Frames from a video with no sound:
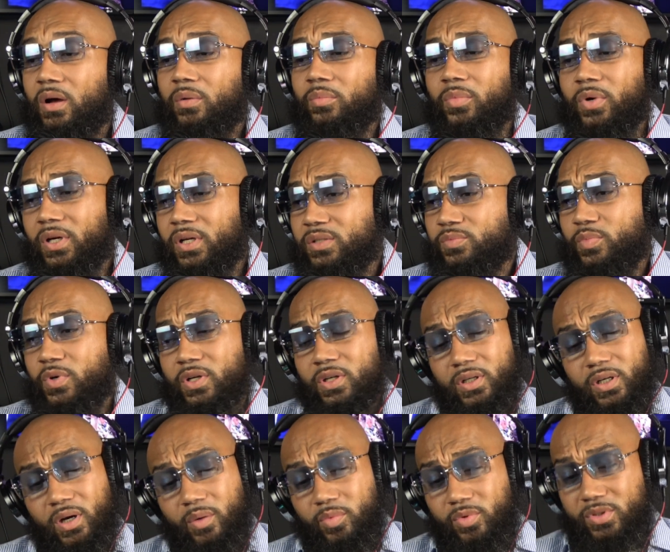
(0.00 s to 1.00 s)
But it's been a
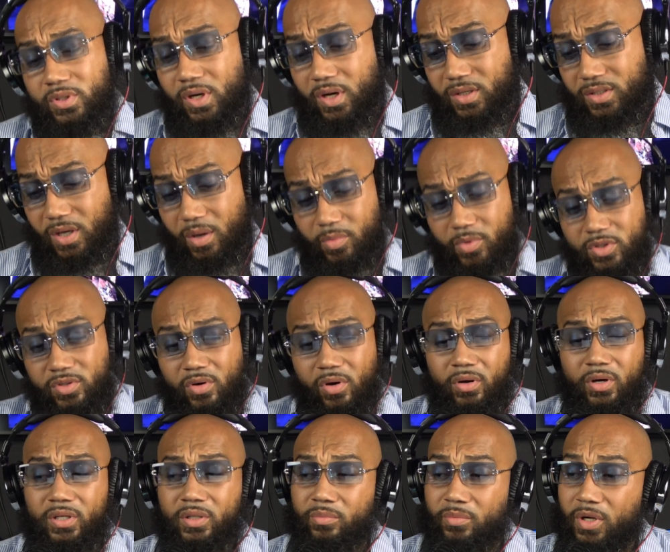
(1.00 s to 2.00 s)
couple times I've been
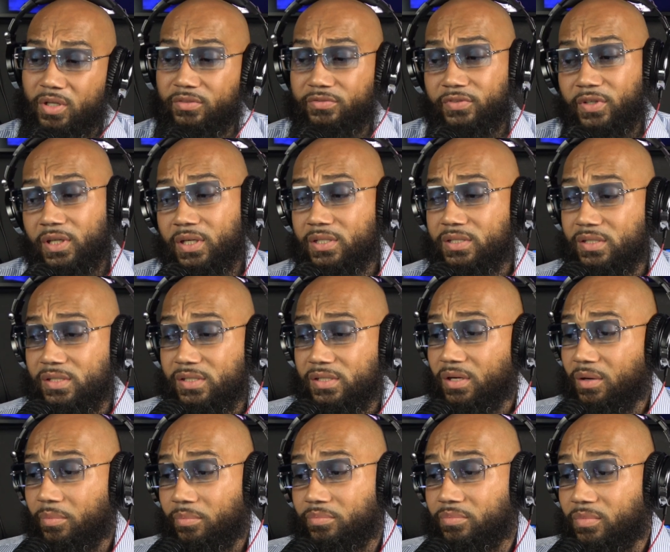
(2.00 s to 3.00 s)
talking to motherfuckers and
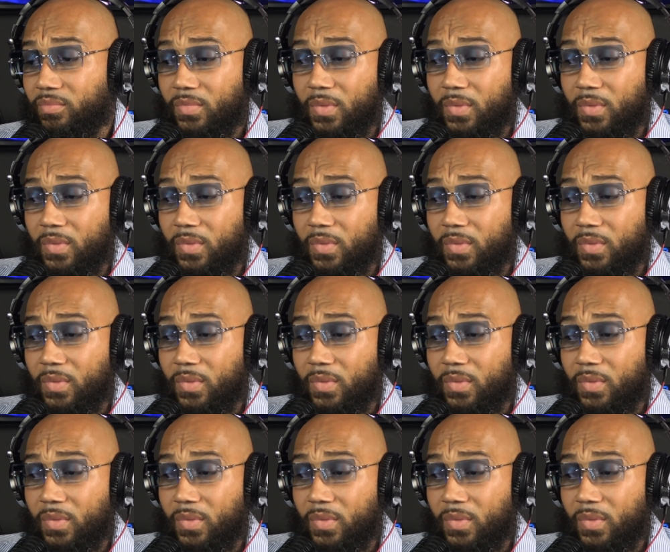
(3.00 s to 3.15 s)
some